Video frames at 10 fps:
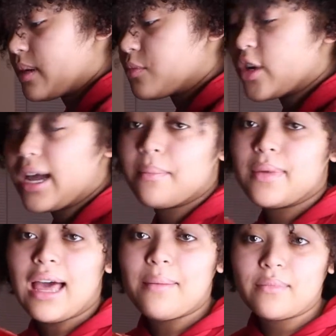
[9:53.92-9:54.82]
But I'm trying,
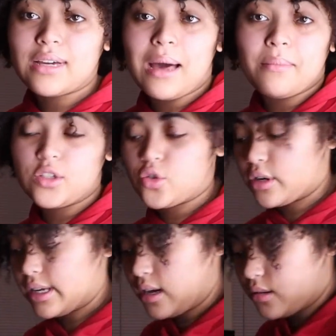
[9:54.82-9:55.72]
but I've got
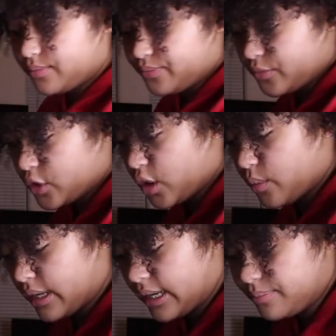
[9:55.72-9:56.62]
majority out, so
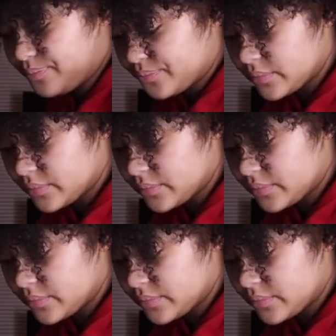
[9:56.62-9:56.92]
we're good.